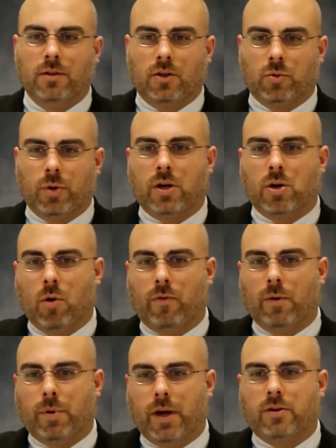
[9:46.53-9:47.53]
to treat
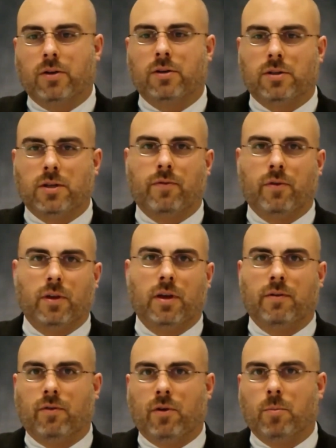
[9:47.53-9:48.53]
COVID patients
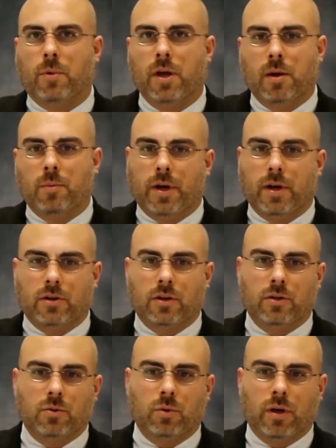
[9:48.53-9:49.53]
differently from
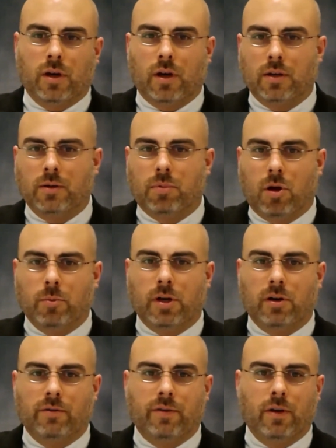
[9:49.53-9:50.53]
patients in
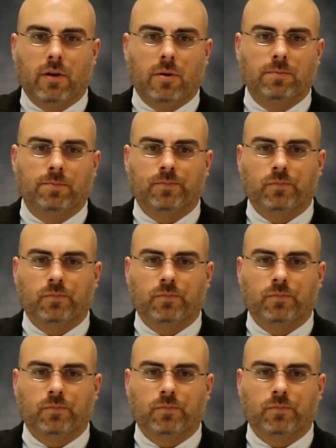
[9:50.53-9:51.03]
pulmonary failure.